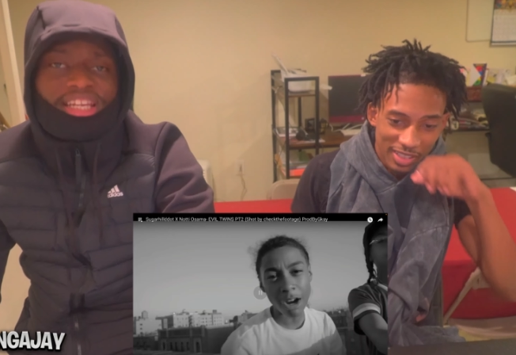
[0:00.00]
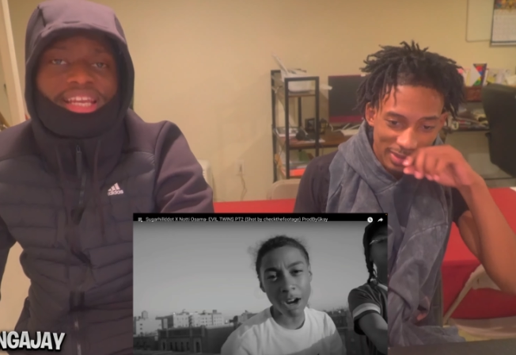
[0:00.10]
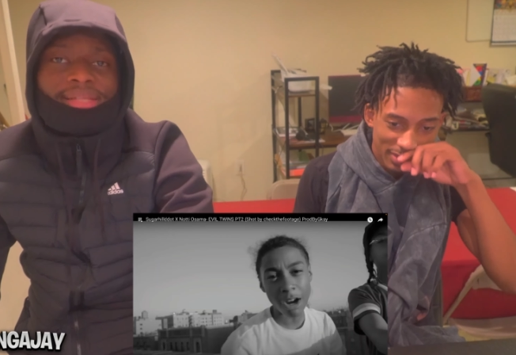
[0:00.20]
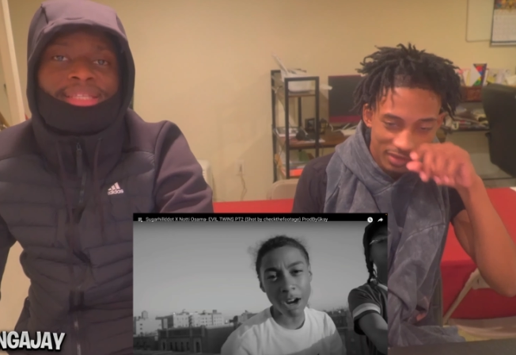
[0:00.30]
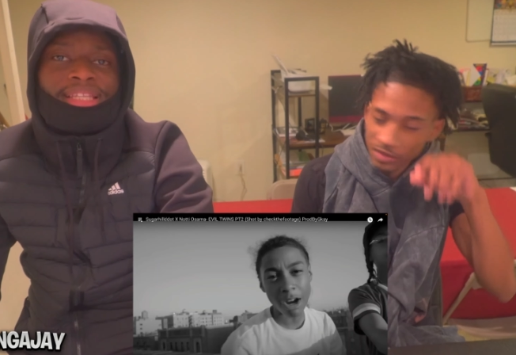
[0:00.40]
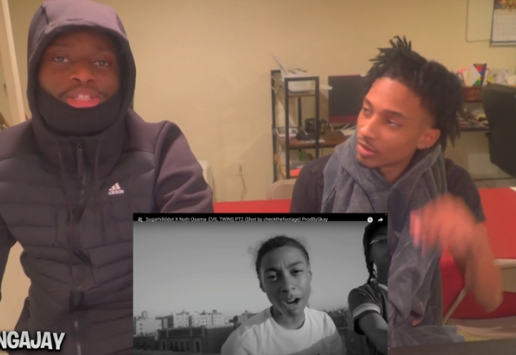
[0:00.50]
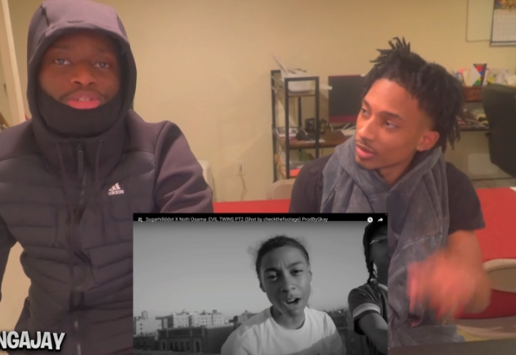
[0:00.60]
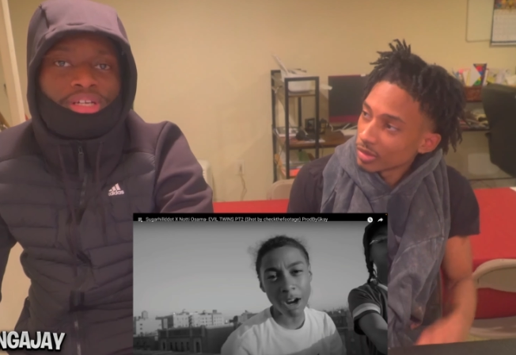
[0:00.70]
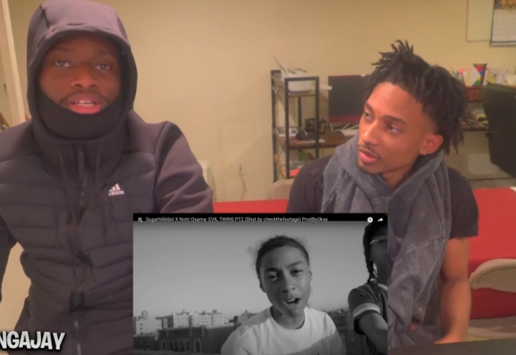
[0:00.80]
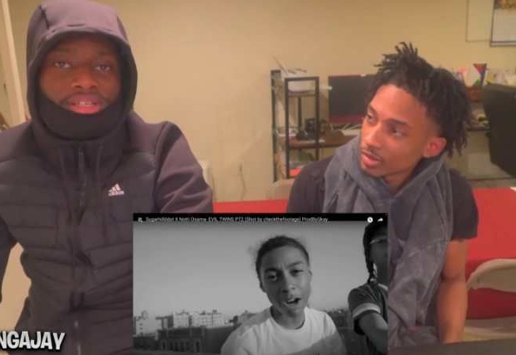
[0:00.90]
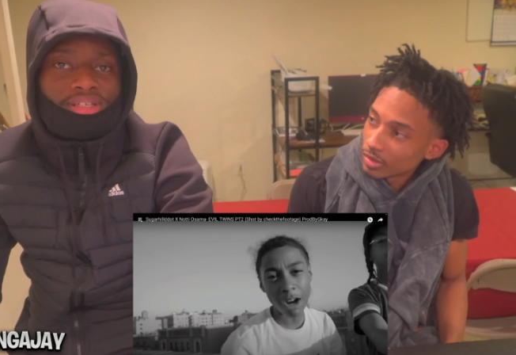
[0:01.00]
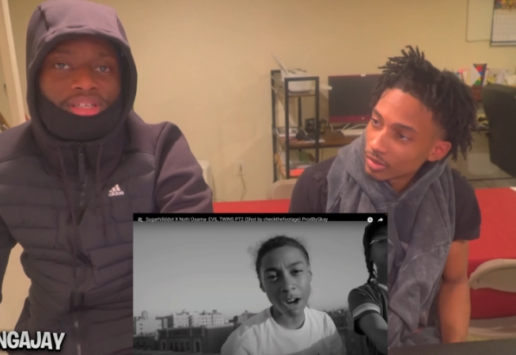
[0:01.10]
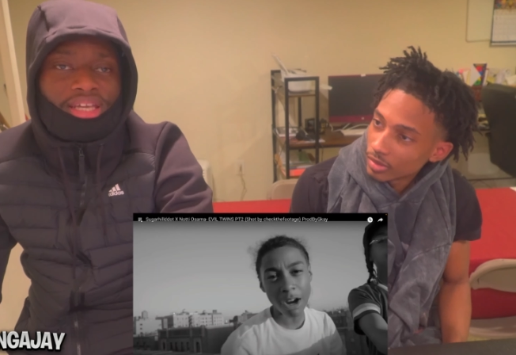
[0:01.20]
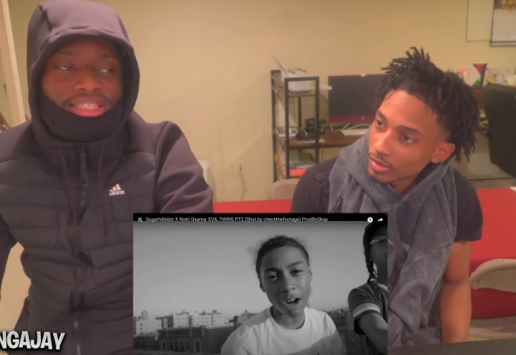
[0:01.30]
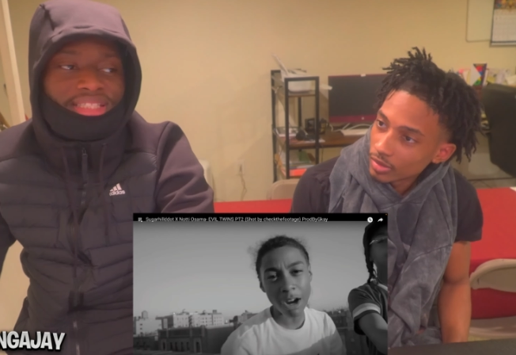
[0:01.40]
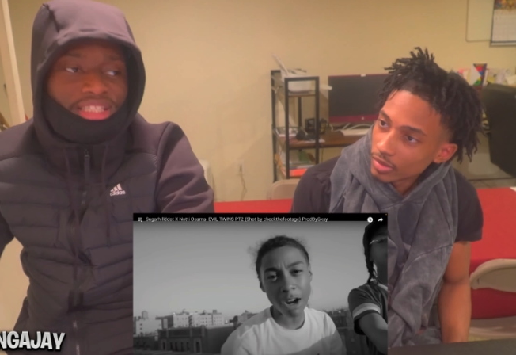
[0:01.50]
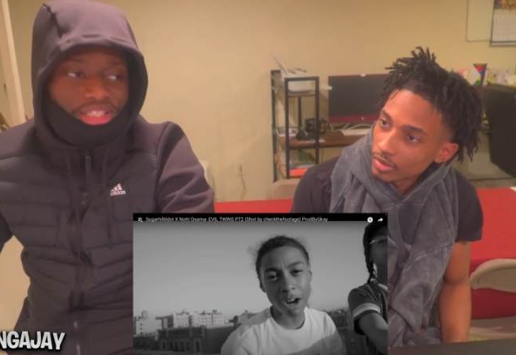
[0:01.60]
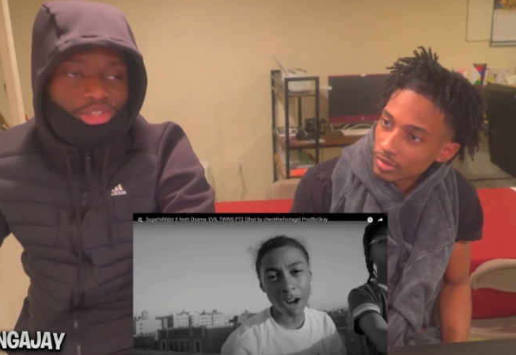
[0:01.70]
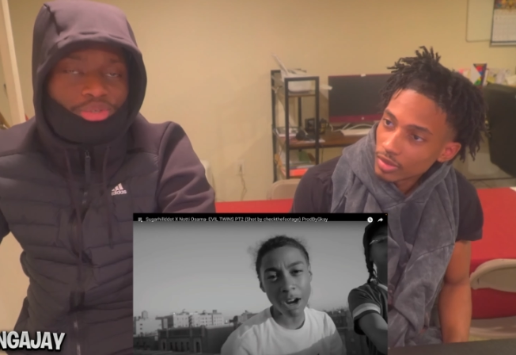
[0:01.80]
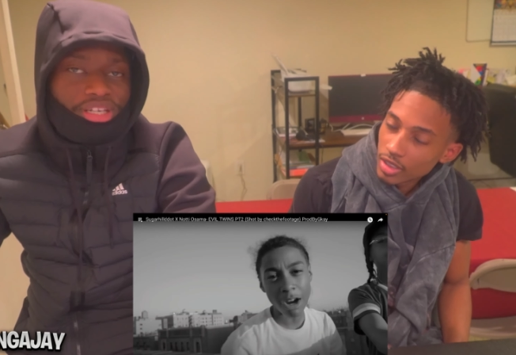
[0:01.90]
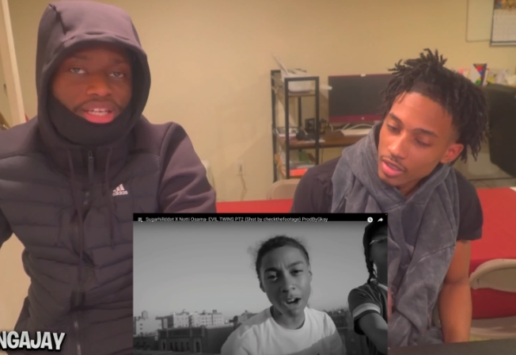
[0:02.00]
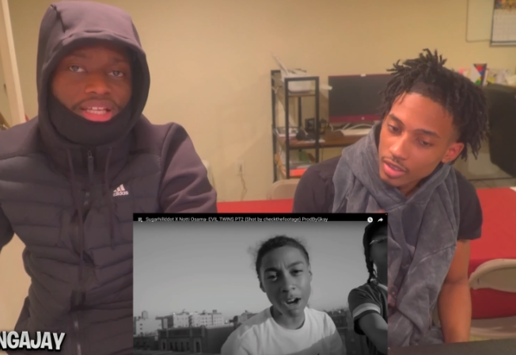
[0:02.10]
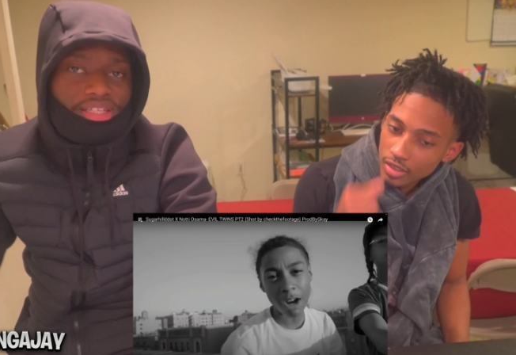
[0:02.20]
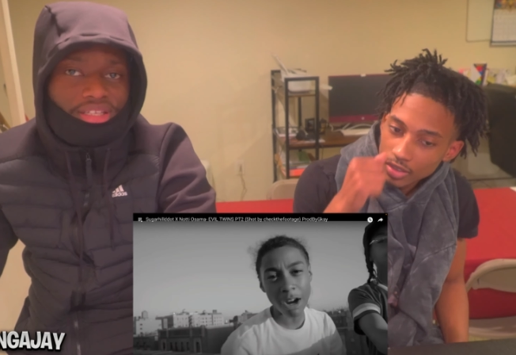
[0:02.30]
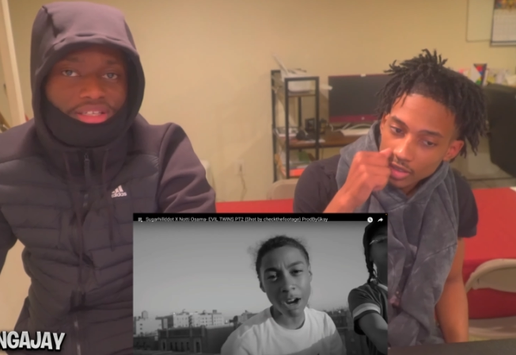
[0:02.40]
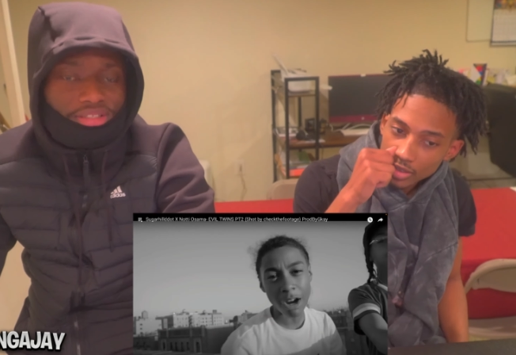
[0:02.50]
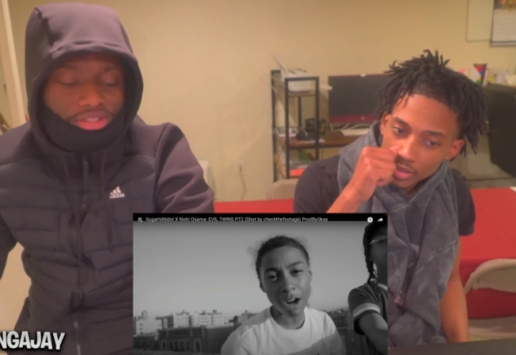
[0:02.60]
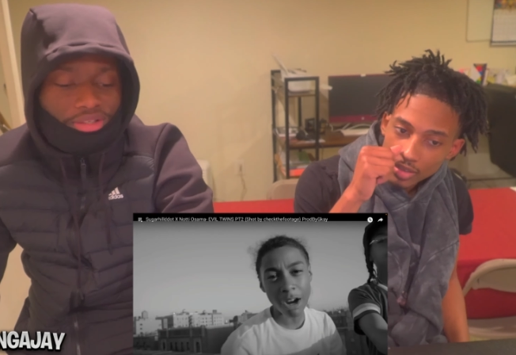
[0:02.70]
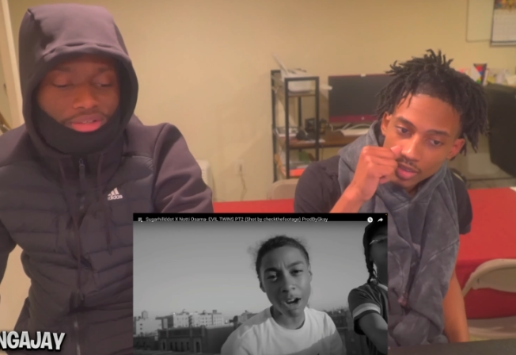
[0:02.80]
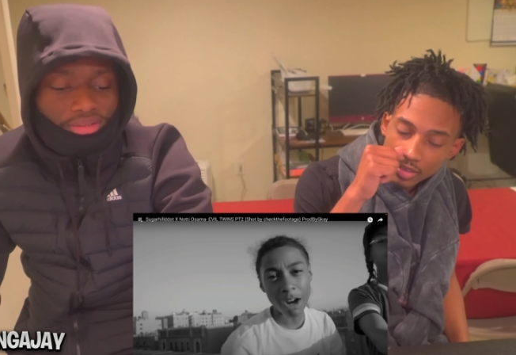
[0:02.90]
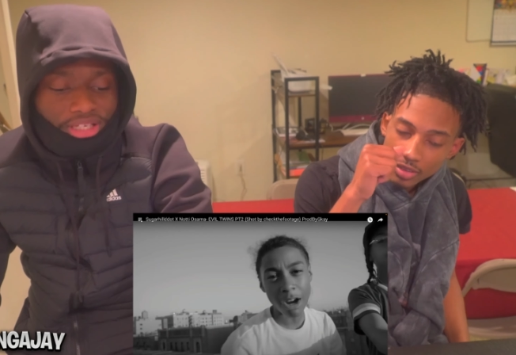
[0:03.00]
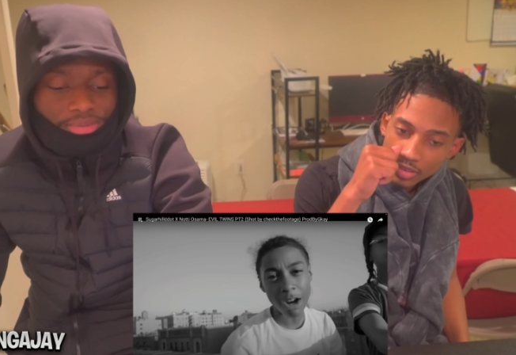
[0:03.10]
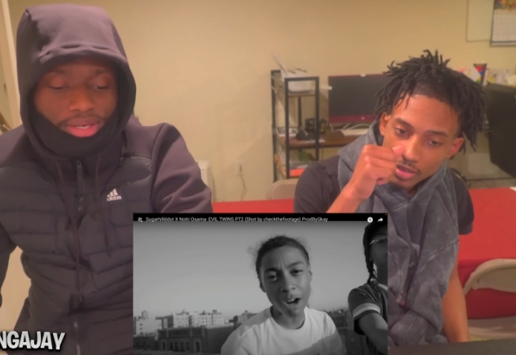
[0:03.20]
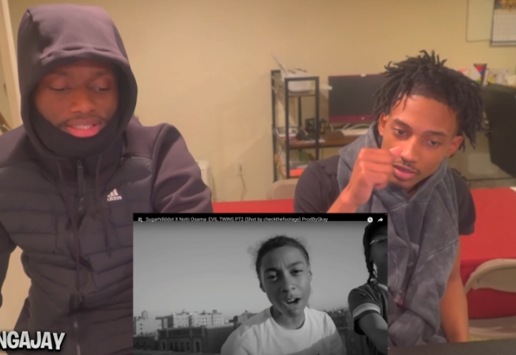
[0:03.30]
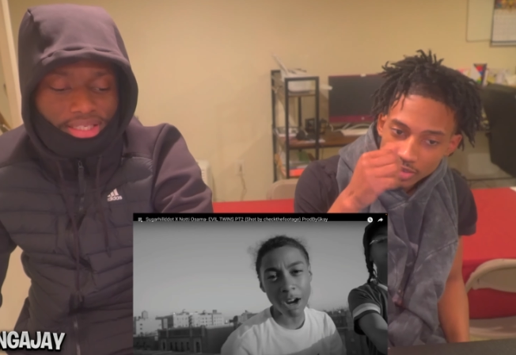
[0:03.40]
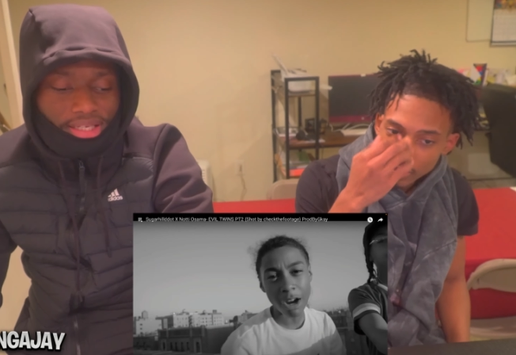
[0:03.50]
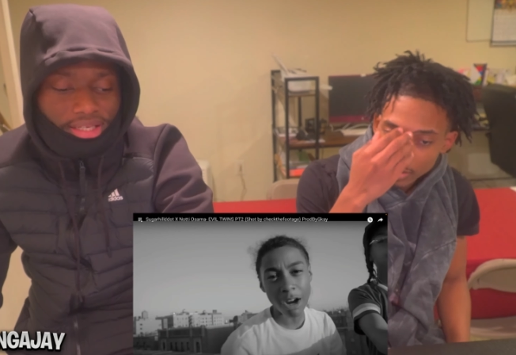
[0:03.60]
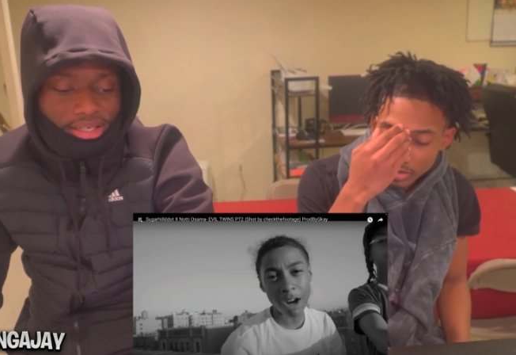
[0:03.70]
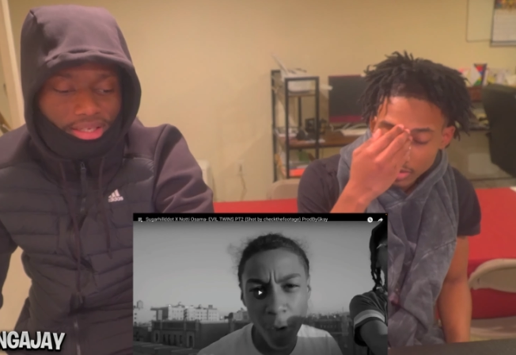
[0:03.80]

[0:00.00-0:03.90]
Speaker 1: a nigga named Set the Trend. And he's a trendy, I think. So that's why I say that.